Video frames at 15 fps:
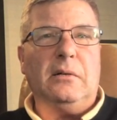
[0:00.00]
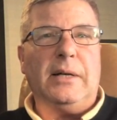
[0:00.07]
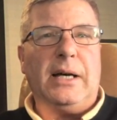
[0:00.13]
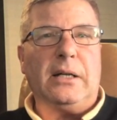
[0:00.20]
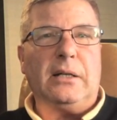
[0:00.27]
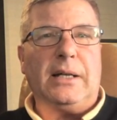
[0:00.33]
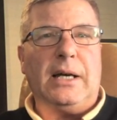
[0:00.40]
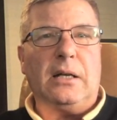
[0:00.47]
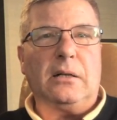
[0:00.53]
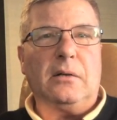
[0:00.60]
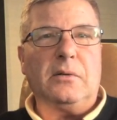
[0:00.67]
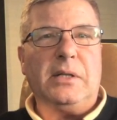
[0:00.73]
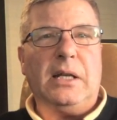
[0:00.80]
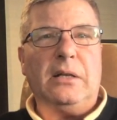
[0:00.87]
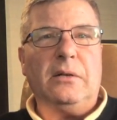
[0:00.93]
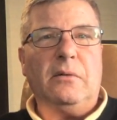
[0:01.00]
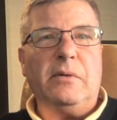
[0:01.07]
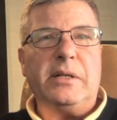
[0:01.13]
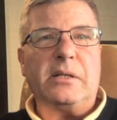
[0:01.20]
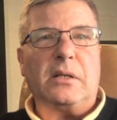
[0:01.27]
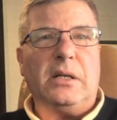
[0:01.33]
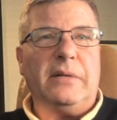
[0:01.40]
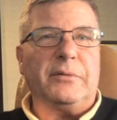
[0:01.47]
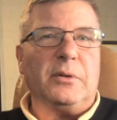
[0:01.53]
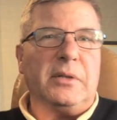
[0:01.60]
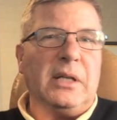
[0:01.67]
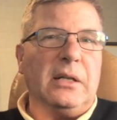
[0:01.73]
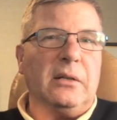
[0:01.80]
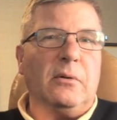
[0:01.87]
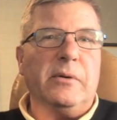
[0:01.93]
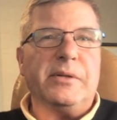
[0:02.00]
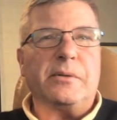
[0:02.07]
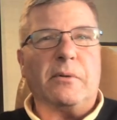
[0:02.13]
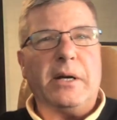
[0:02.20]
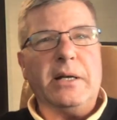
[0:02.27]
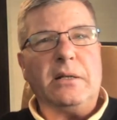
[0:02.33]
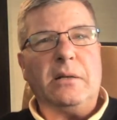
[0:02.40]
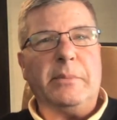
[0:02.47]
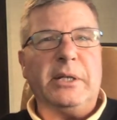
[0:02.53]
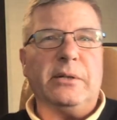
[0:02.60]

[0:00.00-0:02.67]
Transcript: to go 10 degrees left or 10 degrees right to